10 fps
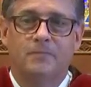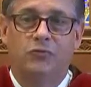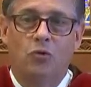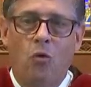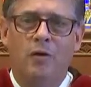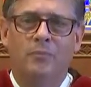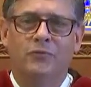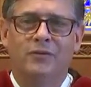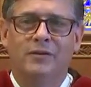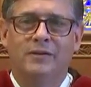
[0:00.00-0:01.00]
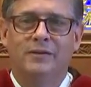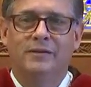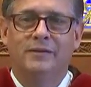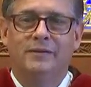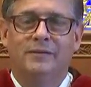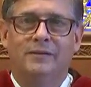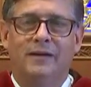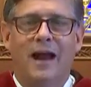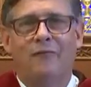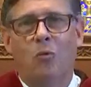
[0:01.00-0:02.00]
Storms
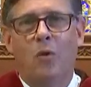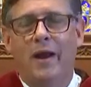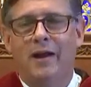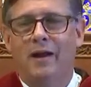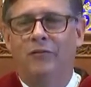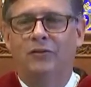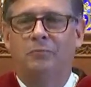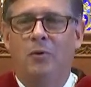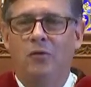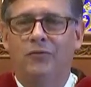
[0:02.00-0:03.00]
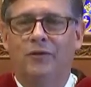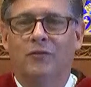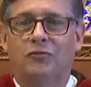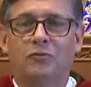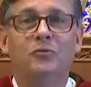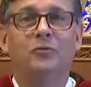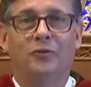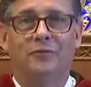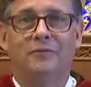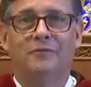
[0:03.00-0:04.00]
have a way of exposing the
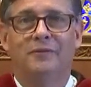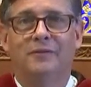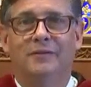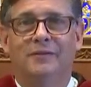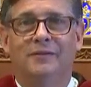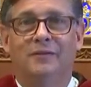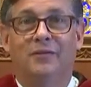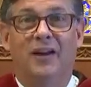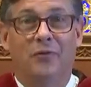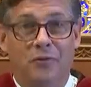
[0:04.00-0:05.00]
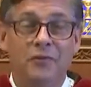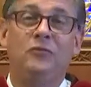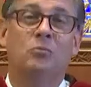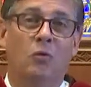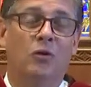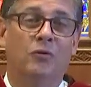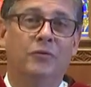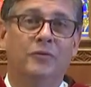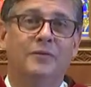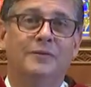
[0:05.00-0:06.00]
truth that this world